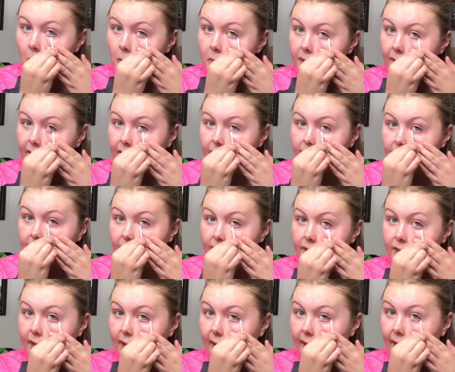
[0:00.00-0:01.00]
right
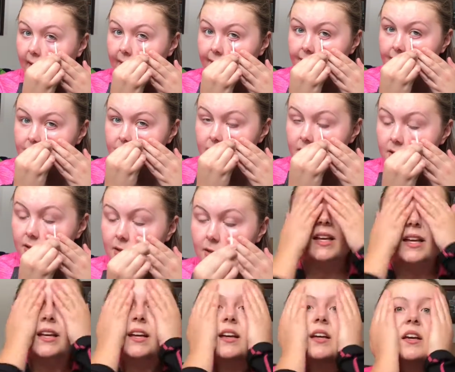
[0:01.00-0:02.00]
around the eyes.
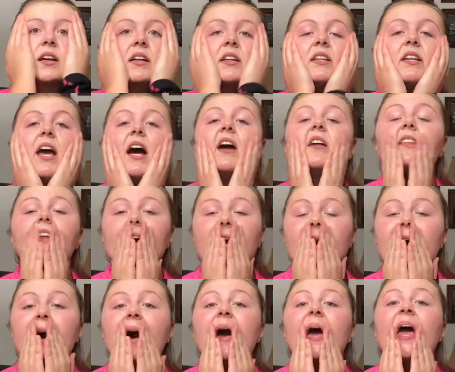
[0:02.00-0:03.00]
Now
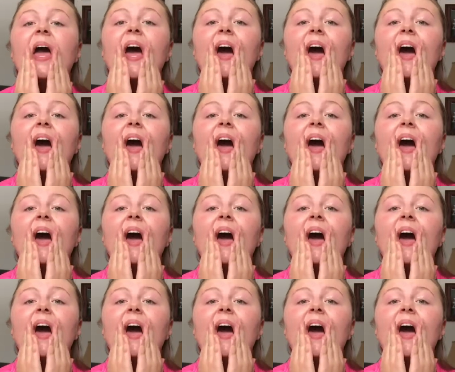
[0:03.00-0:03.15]
that I